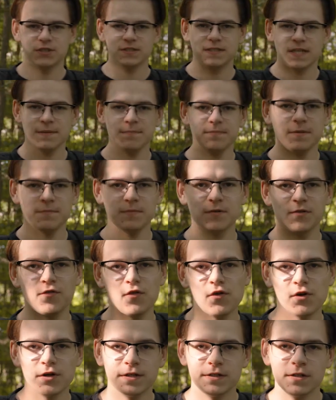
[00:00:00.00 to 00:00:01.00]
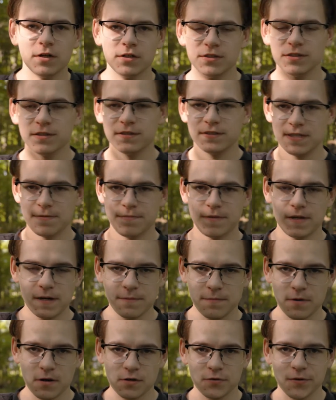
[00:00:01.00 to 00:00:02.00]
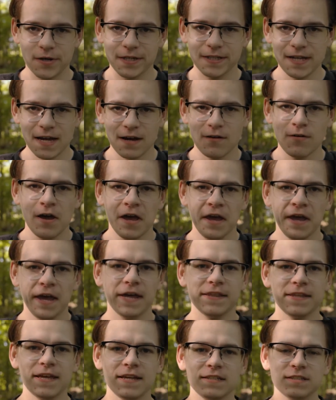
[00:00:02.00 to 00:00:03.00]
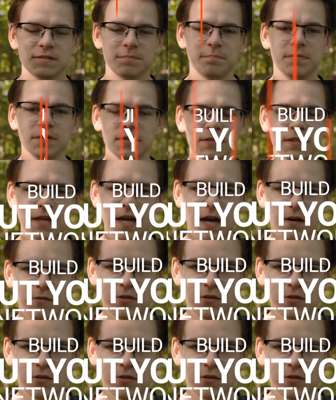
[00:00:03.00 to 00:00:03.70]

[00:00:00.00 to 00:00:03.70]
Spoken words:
is step number 4, and also the step that I'm on right now, and that is building out